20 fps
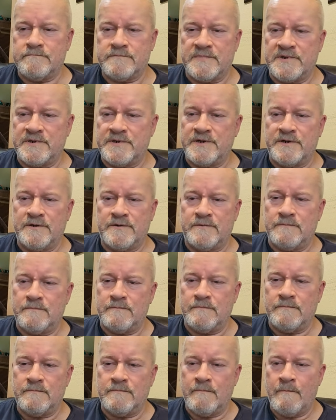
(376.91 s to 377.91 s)
you know,
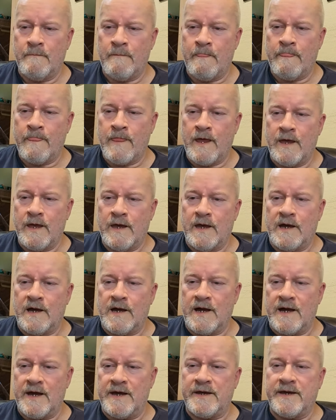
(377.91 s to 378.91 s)

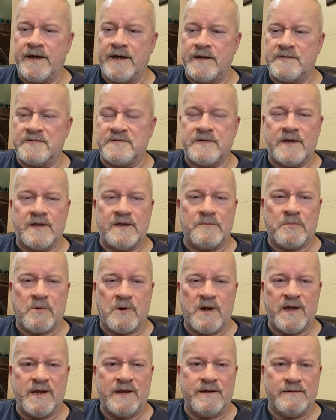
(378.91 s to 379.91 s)
I got to
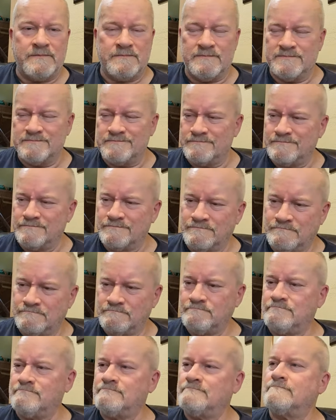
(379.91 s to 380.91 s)
celebrate
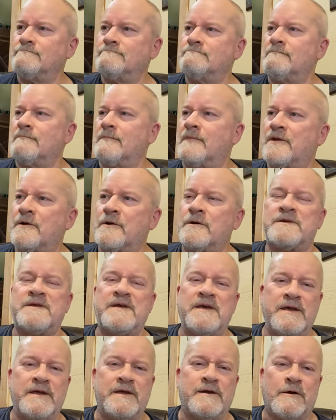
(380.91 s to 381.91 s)

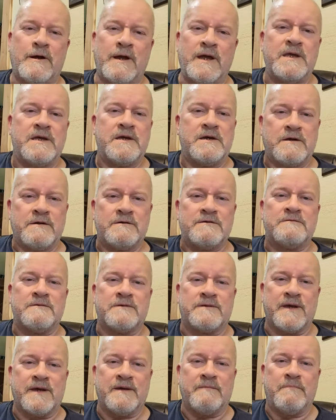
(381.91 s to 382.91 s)
thirteen great years
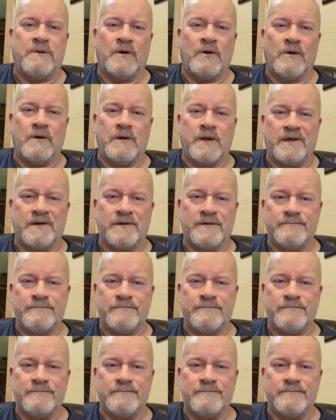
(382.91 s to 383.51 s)
with that boy.